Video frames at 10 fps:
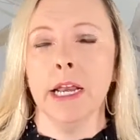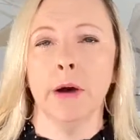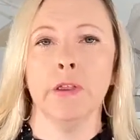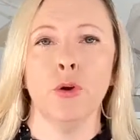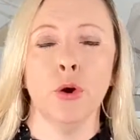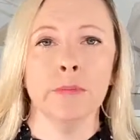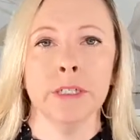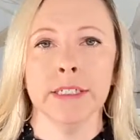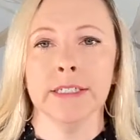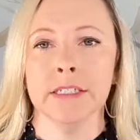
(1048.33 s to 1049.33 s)
Now in the
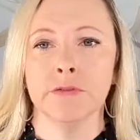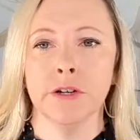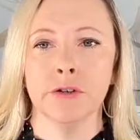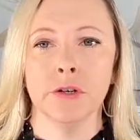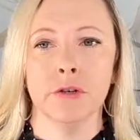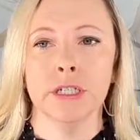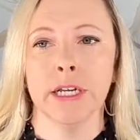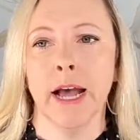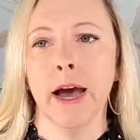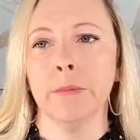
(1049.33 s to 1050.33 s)
Corporate to Six-Figure Coach
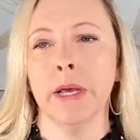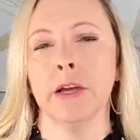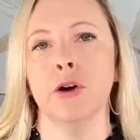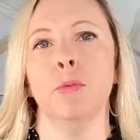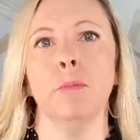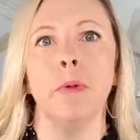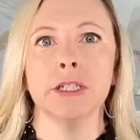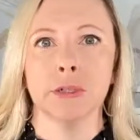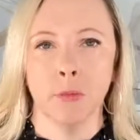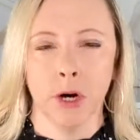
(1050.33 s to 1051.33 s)
Academy, I go
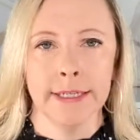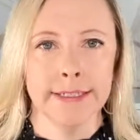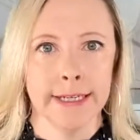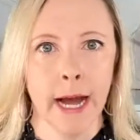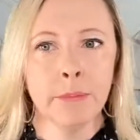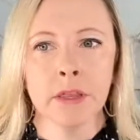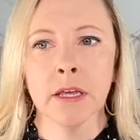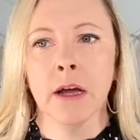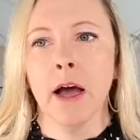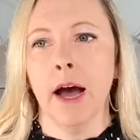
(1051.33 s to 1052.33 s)
much more in depth
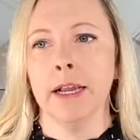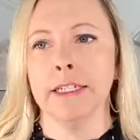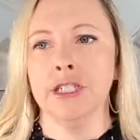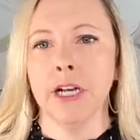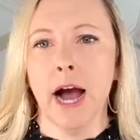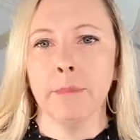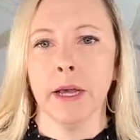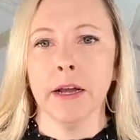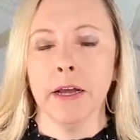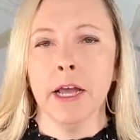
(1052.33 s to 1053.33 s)
on each
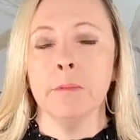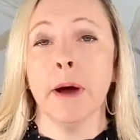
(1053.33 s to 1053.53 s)
topic.